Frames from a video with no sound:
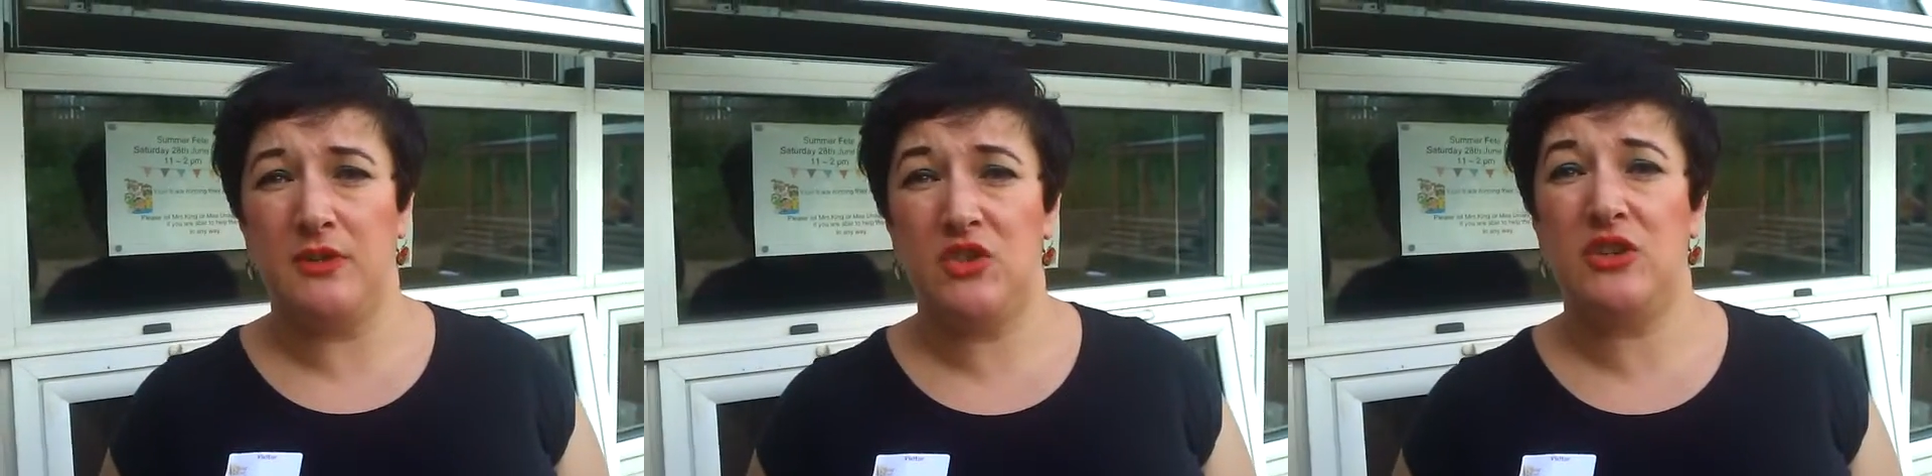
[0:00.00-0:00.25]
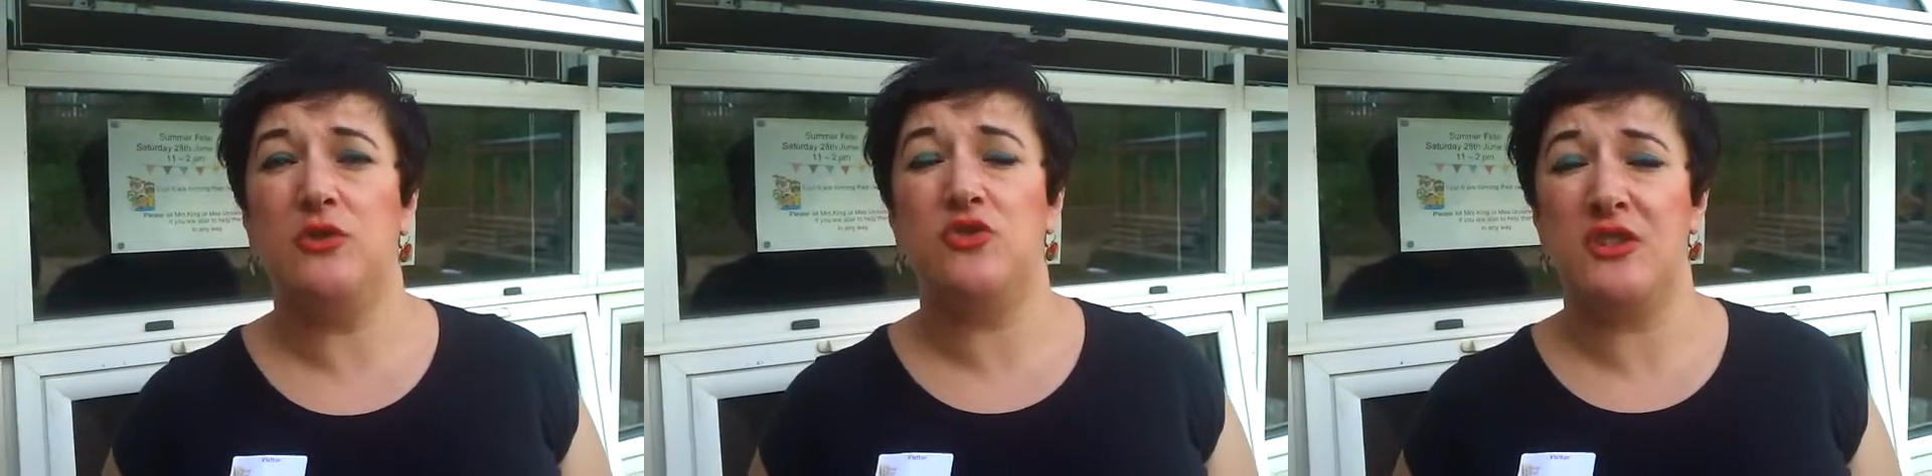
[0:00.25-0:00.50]

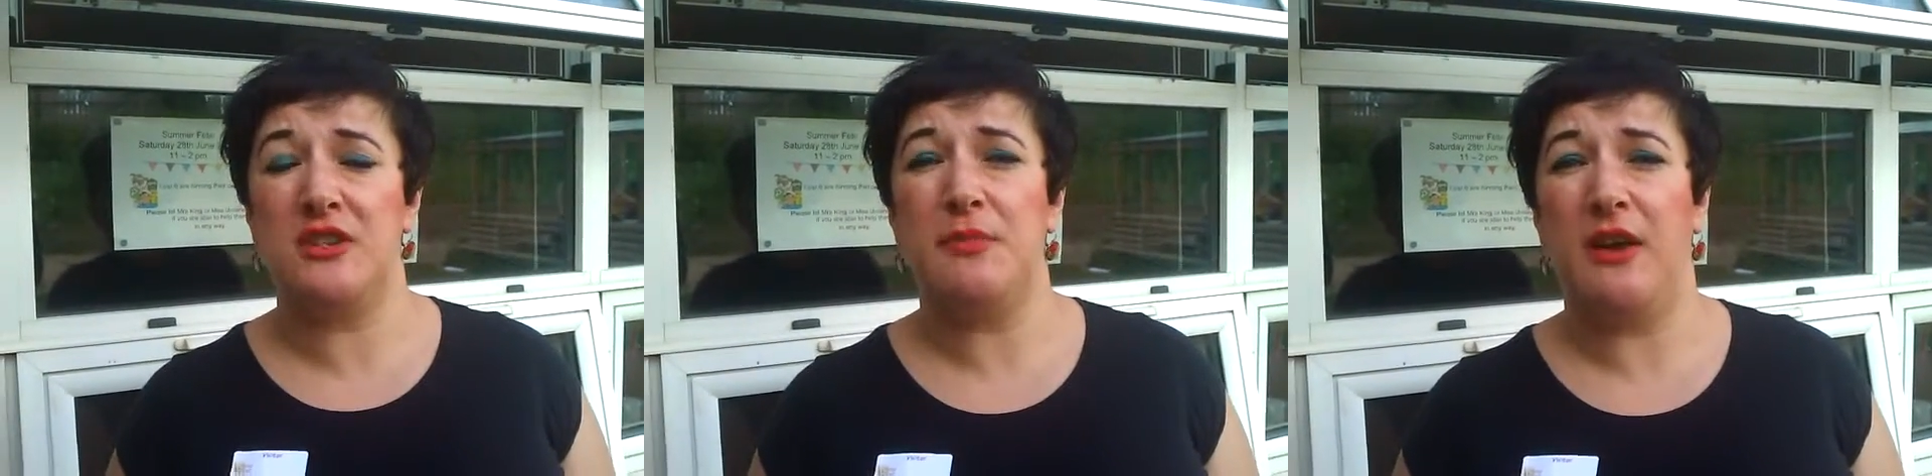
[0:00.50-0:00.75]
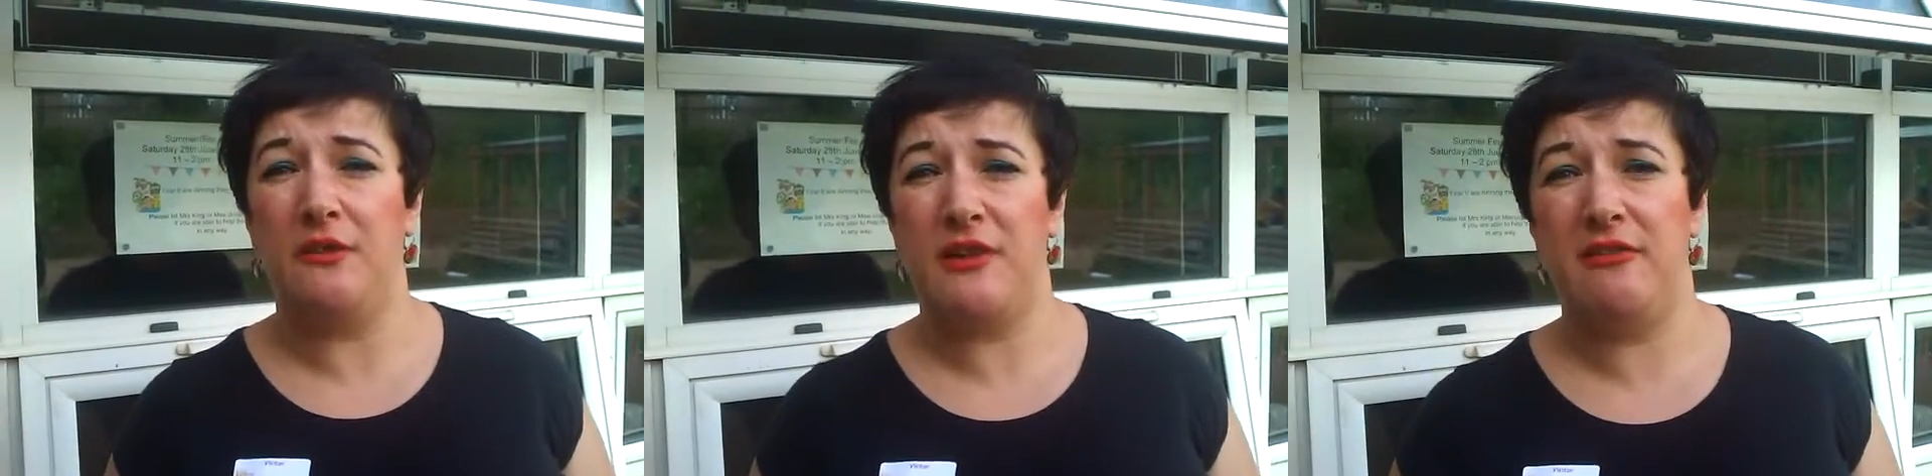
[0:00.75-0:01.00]
children as
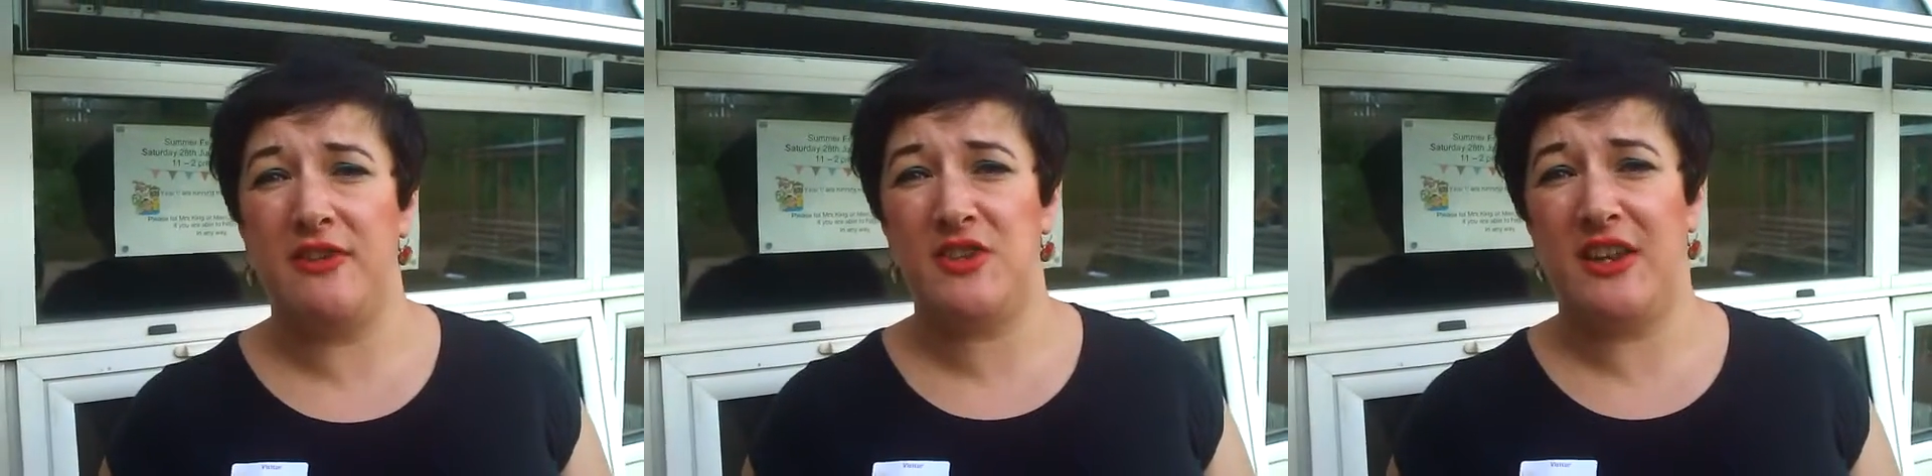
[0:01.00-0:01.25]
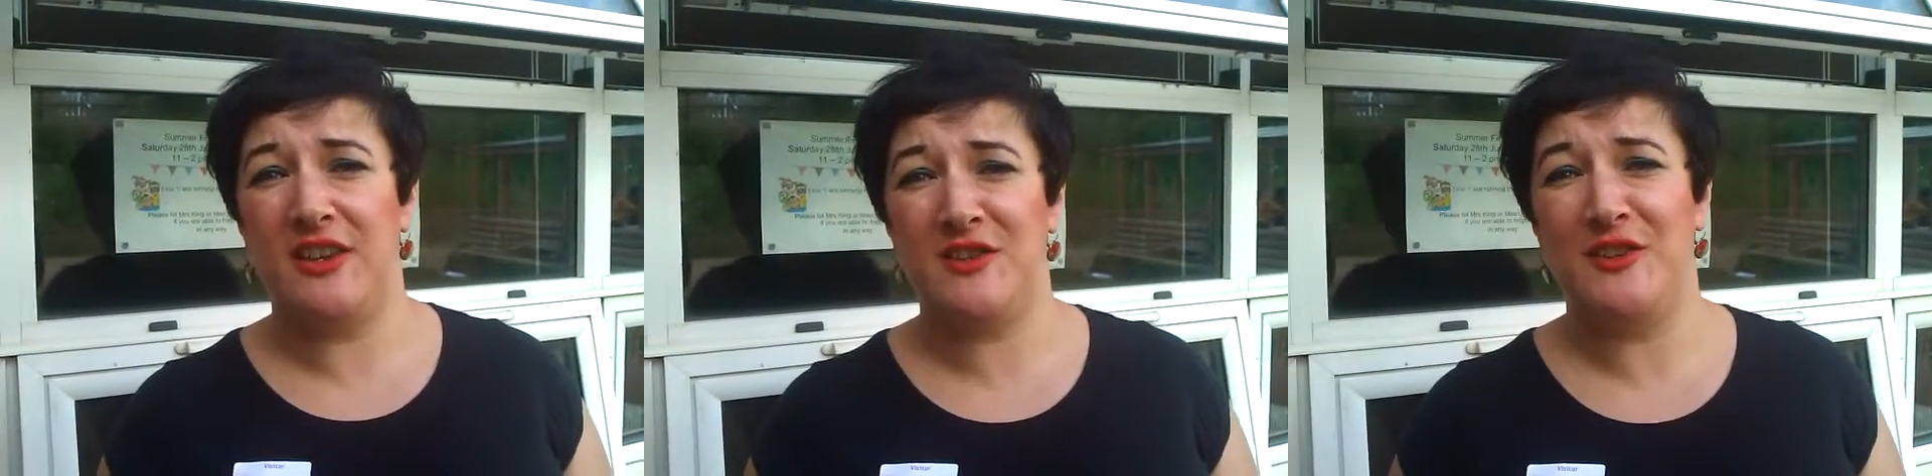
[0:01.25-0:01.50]
part of their
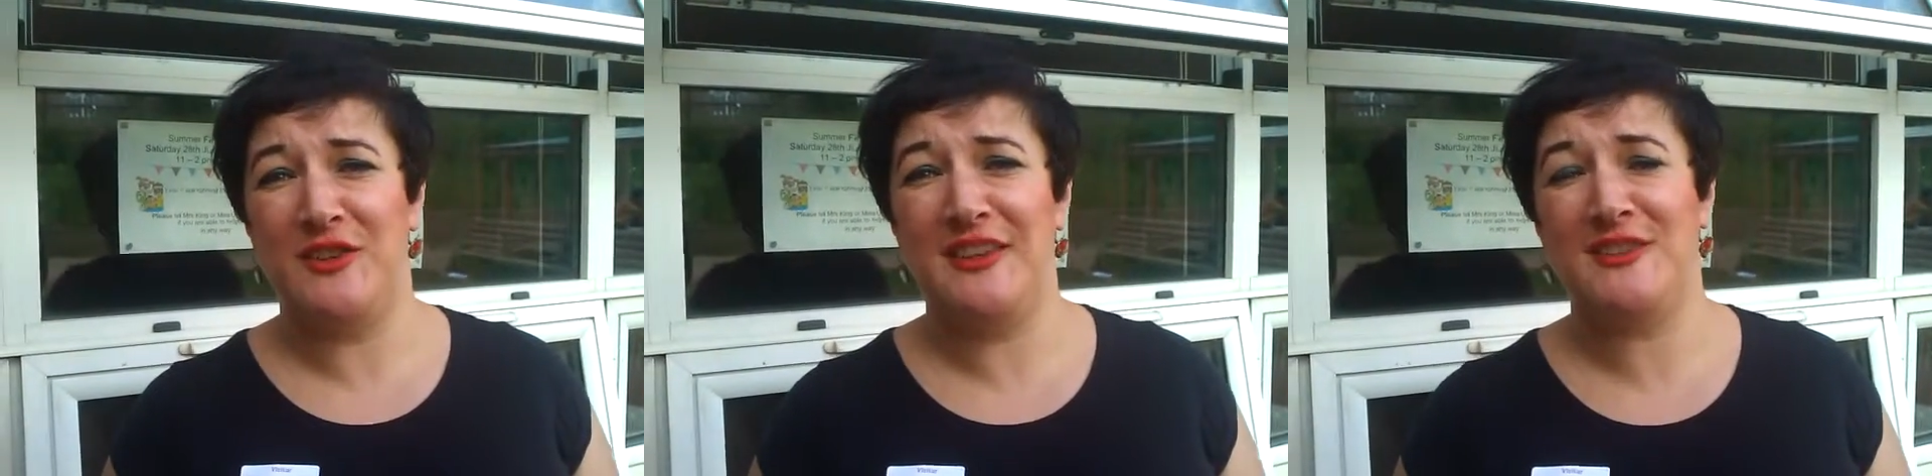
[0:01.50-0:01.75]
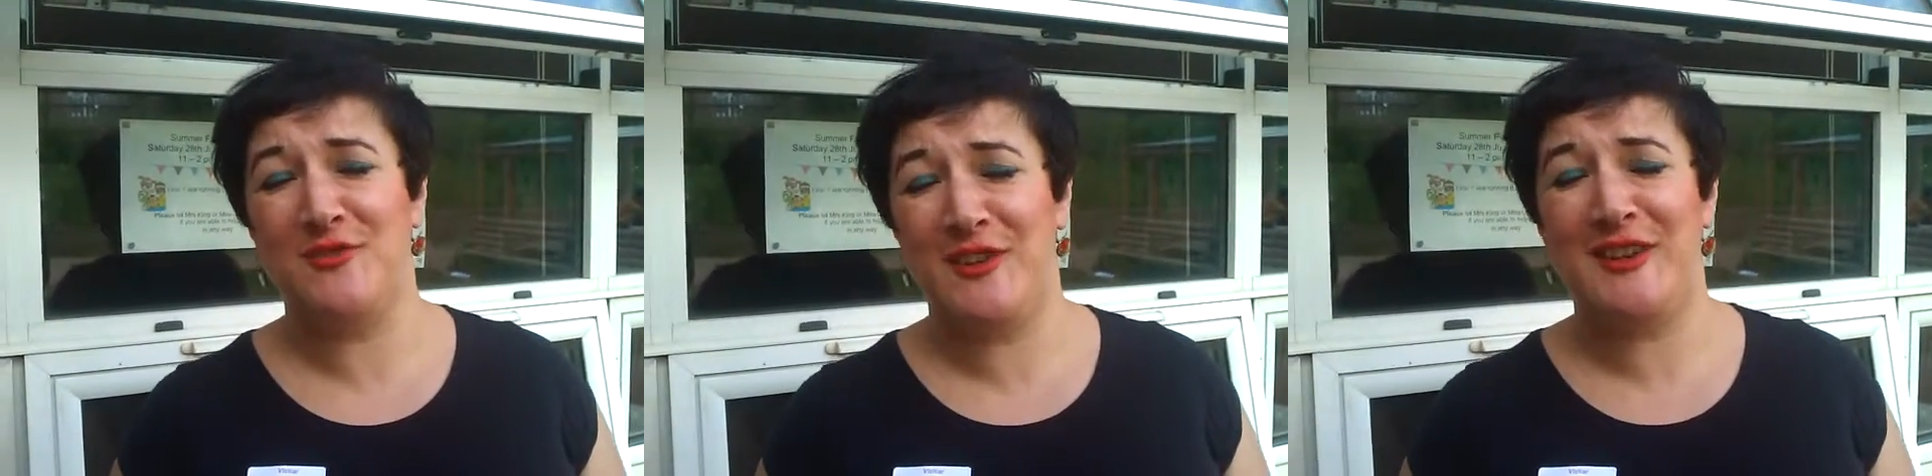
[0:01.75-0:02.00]
education, I think
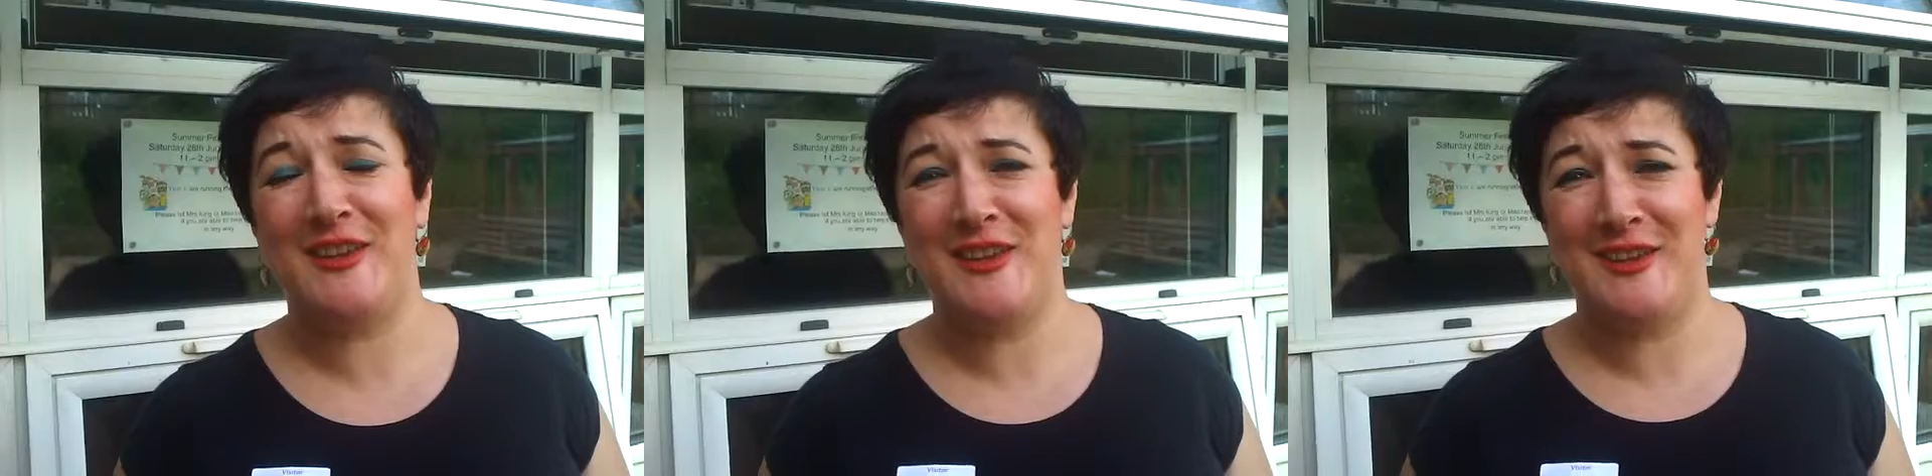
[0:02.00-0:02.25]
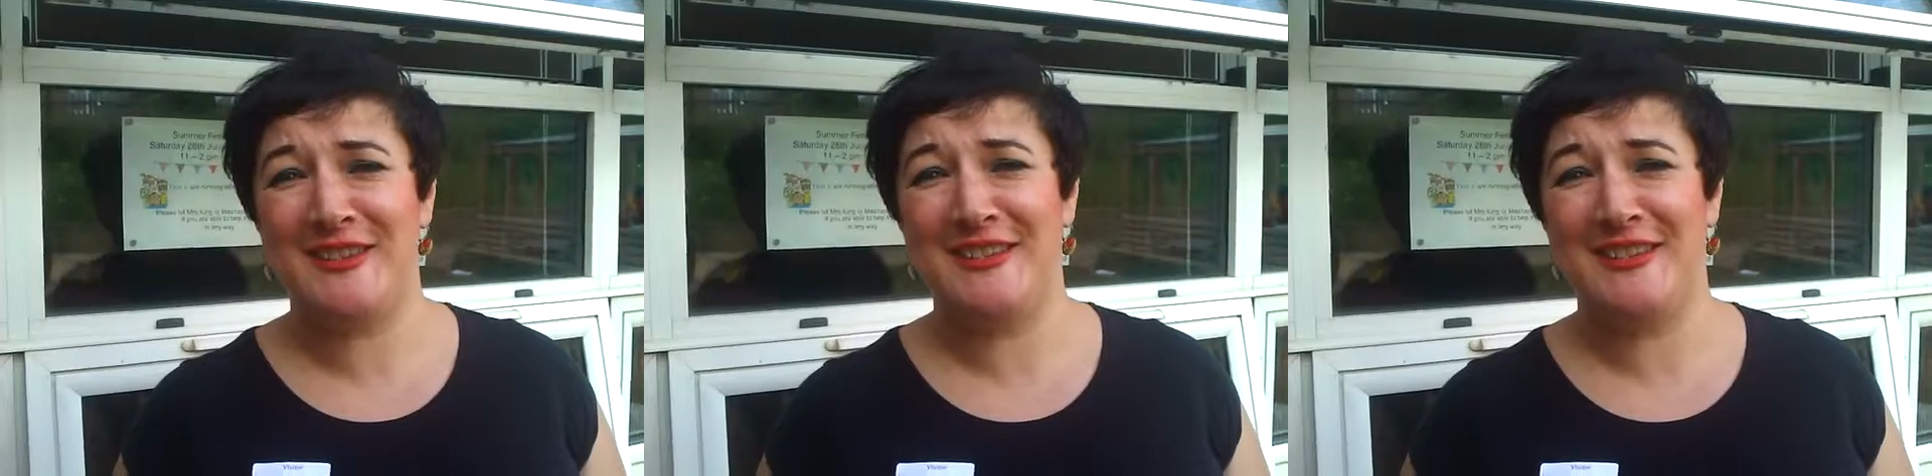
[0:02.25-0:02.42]
is really good.